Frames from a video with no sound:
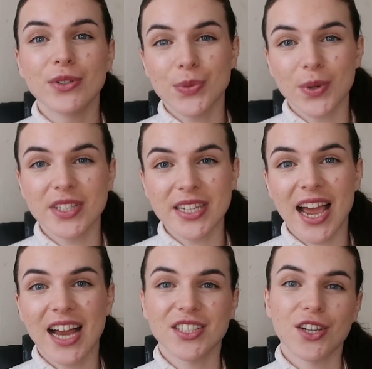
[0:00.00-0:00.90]
Swansea
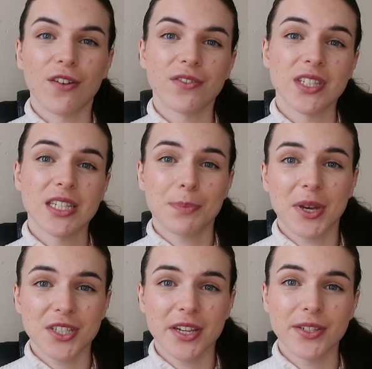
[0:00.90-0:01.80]
actually offers a
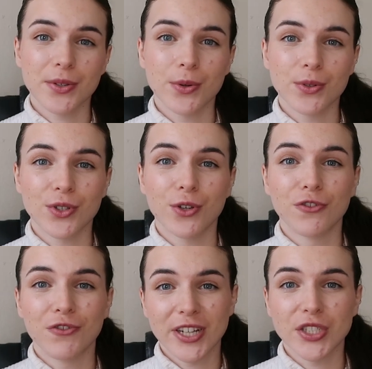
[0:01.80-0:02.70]
specialist course
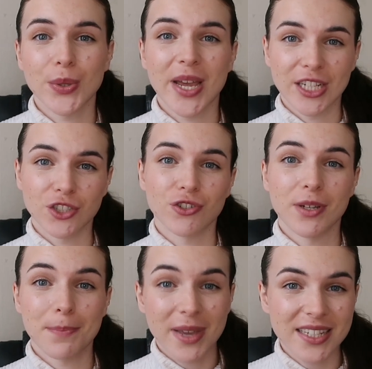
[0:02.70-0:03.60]
called Graduate
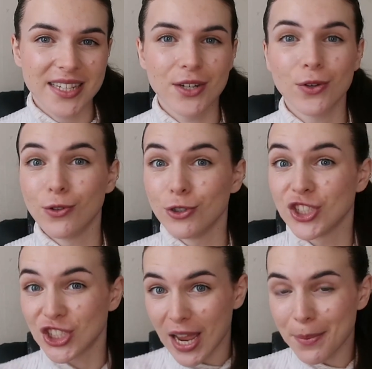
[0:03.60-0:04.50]
Entry Medicine, or
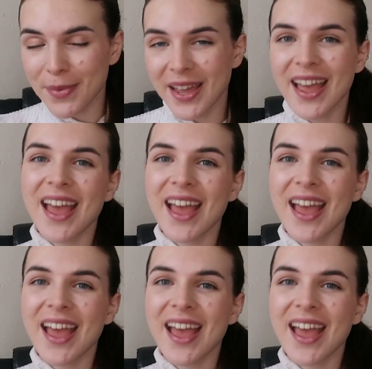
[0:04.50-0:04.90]
GEM,